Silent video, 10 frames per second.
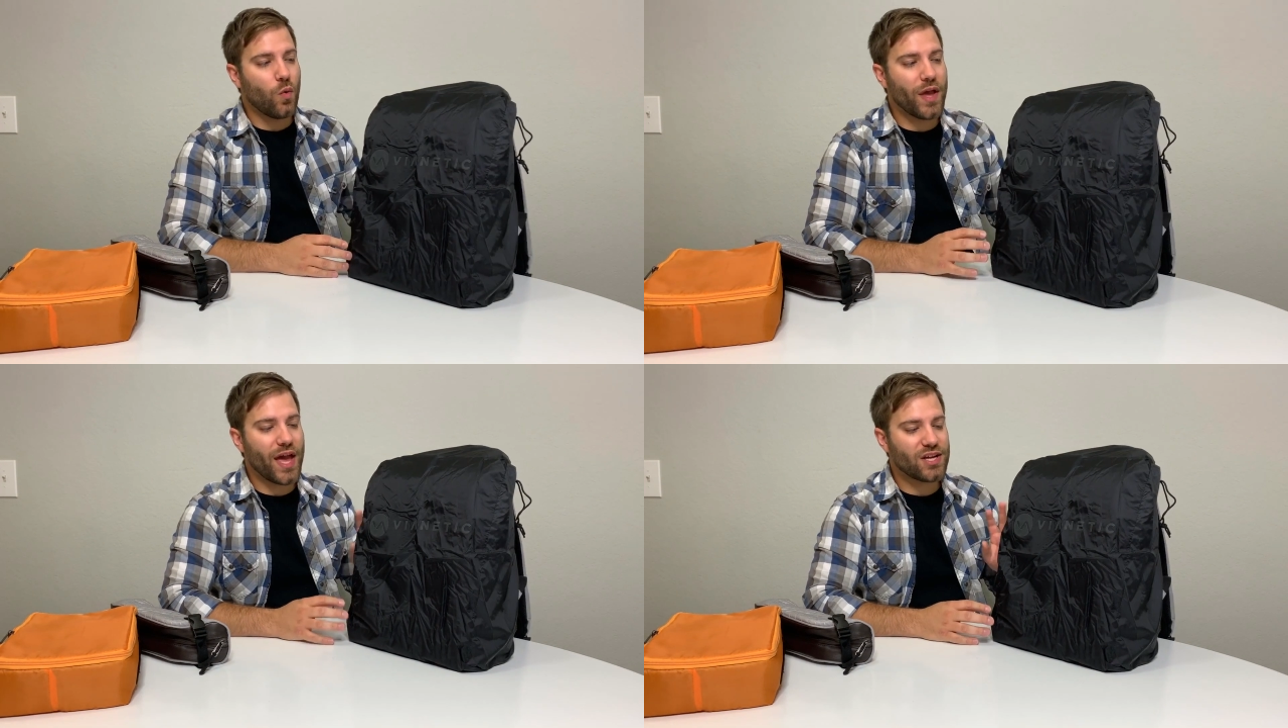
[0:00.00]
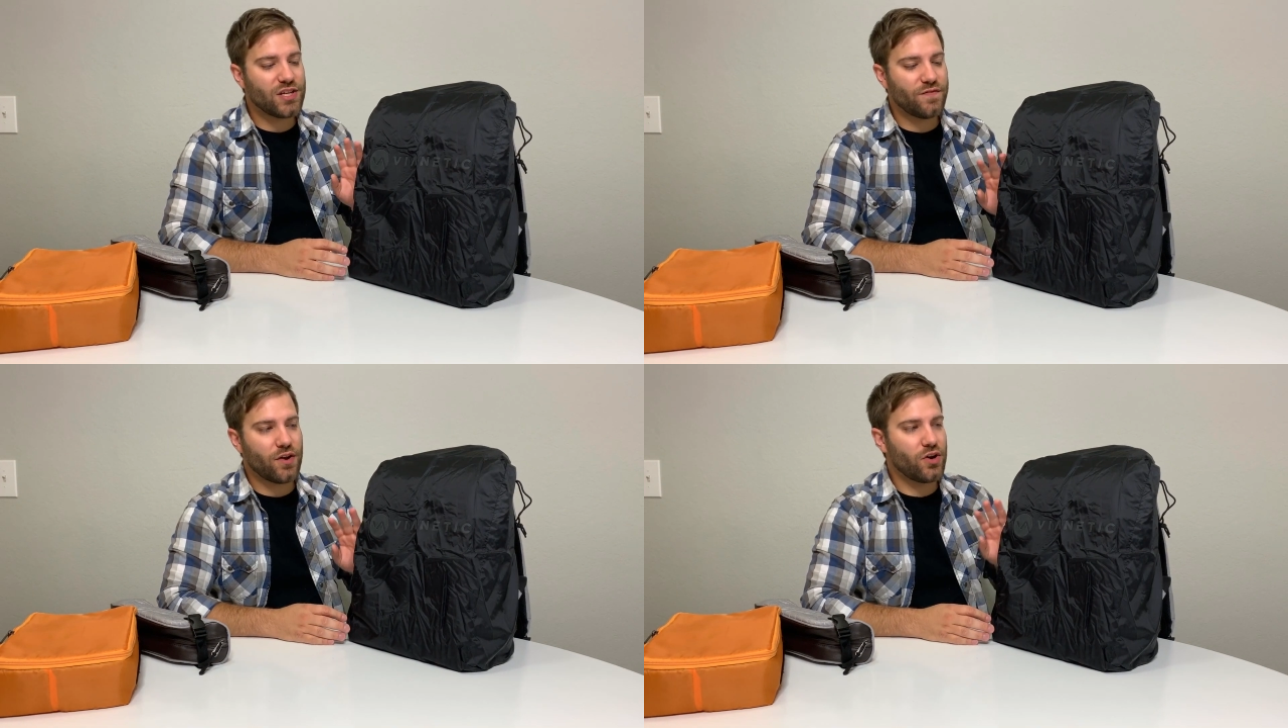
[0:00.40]
We
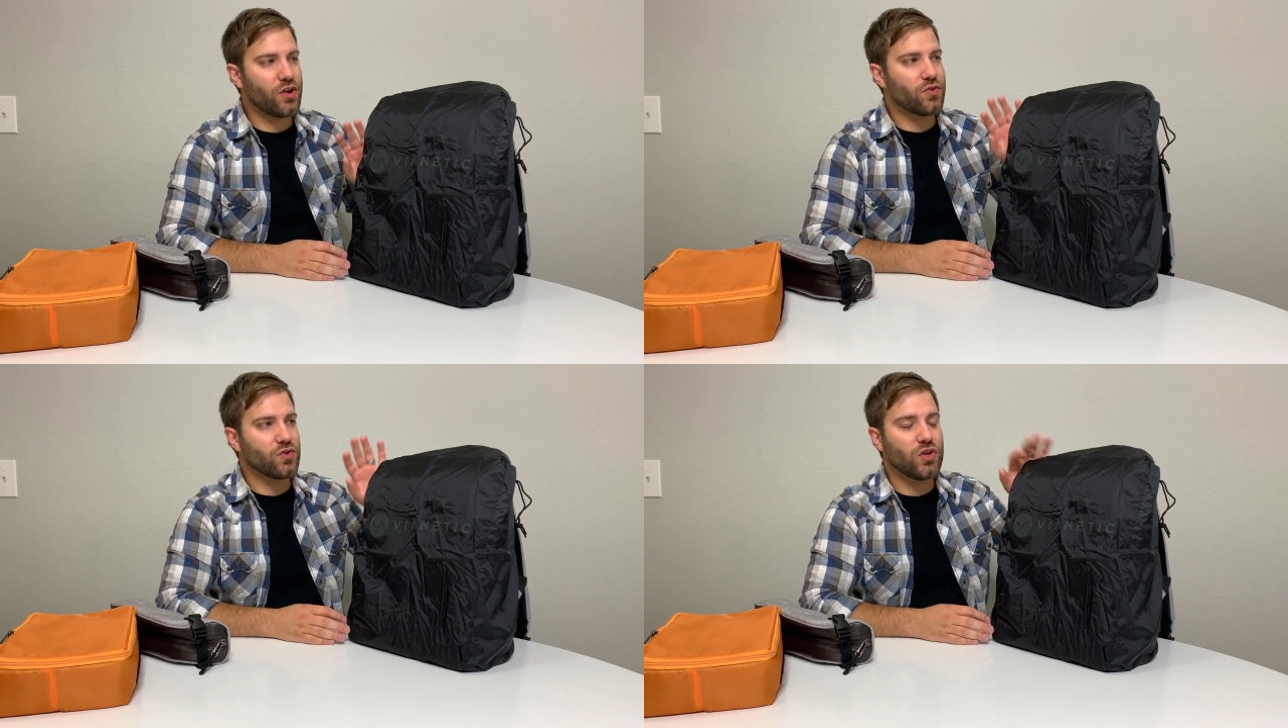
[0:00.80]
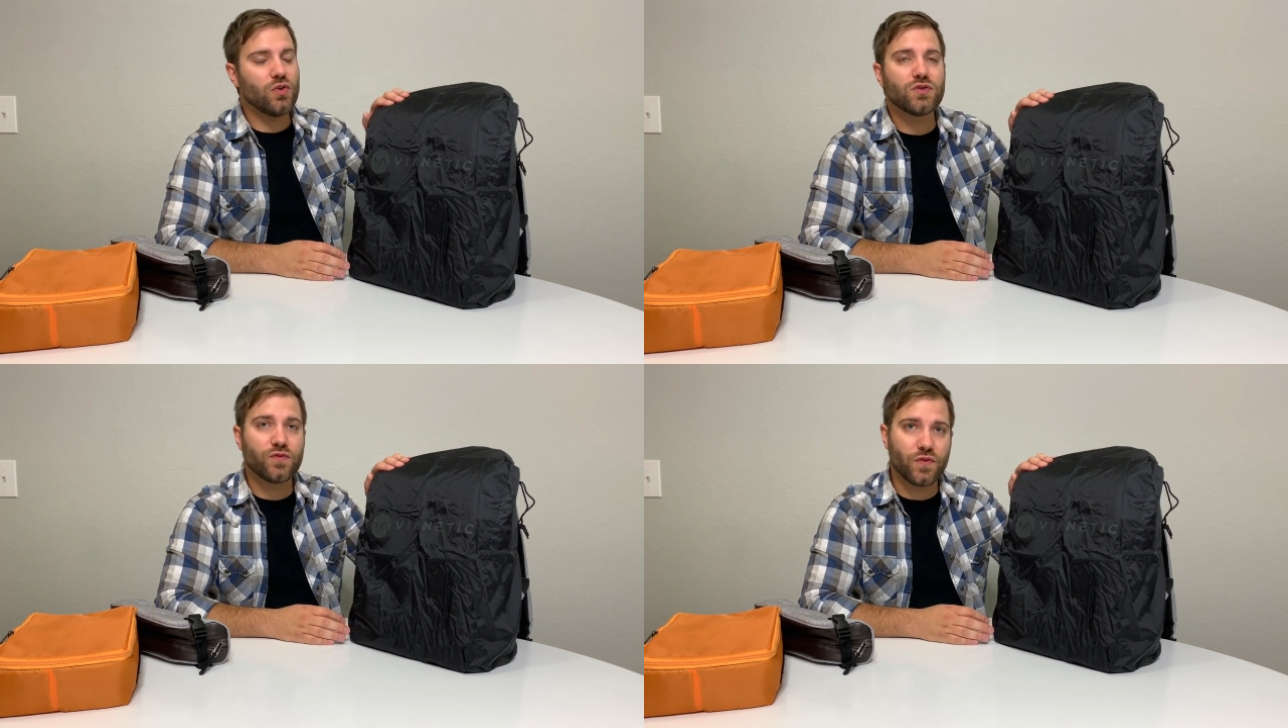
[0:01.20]
actually found another
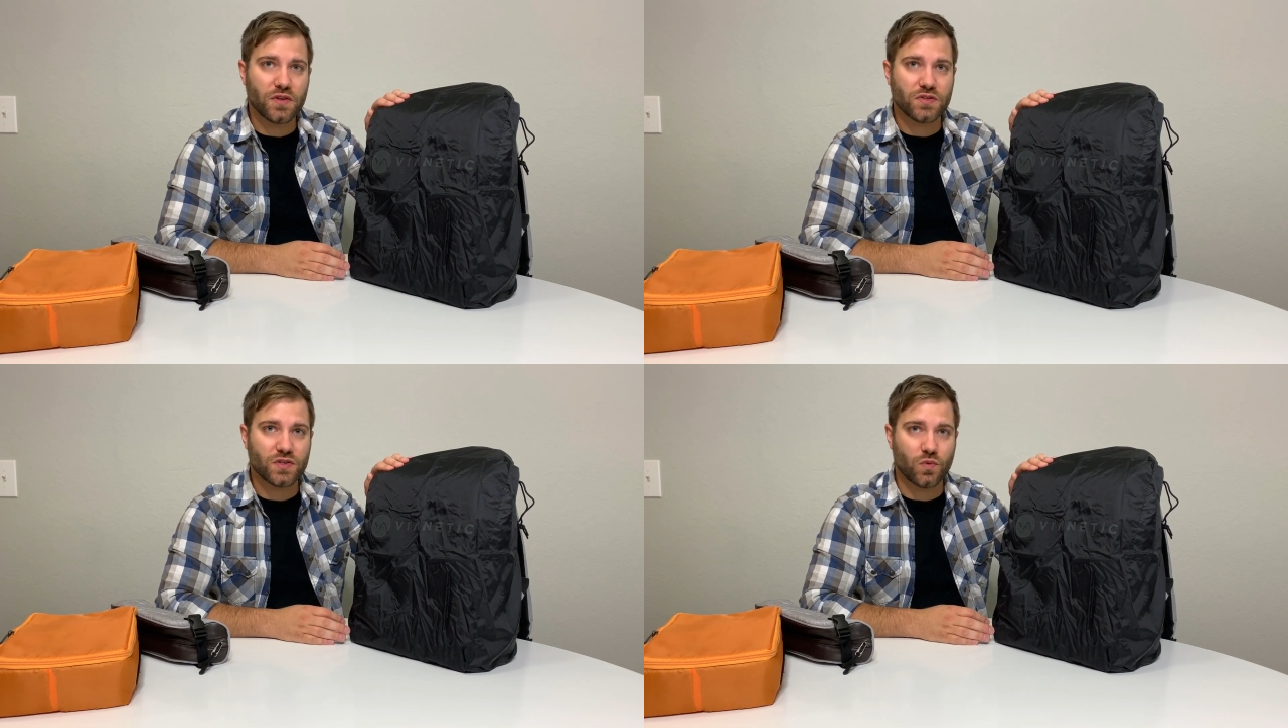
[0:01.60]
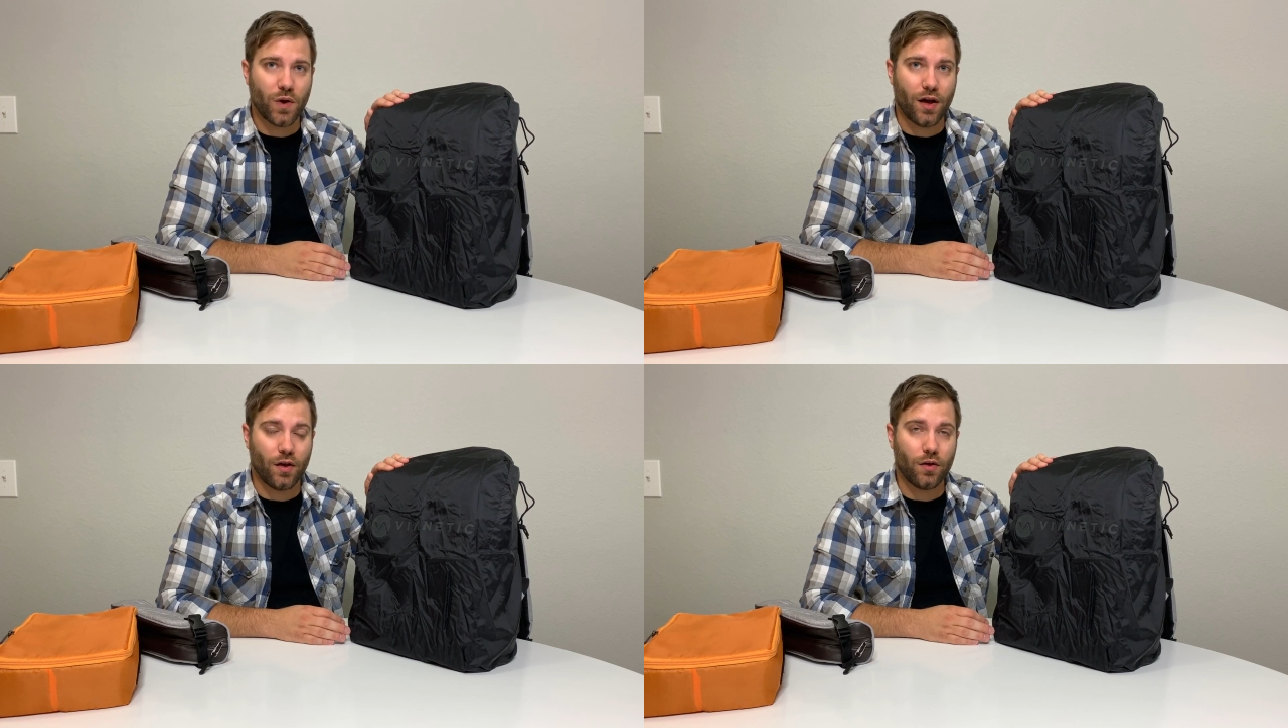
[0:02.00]
use for this as
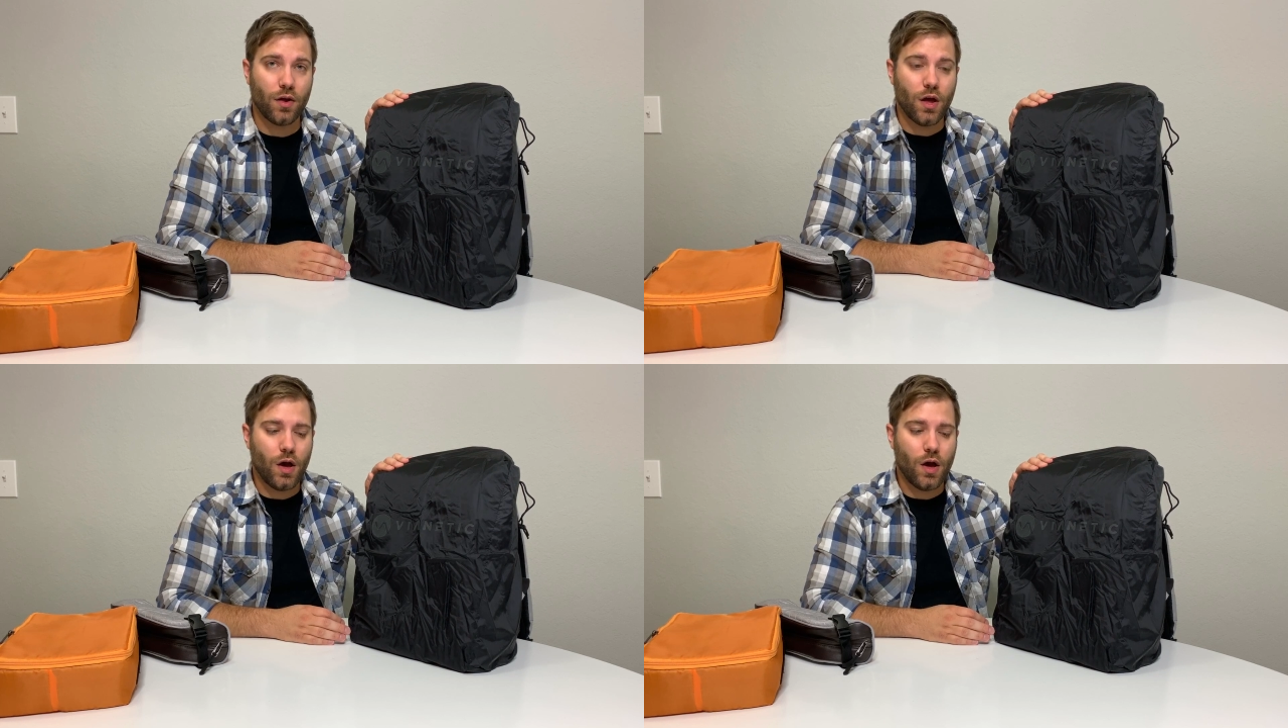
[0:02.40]
well.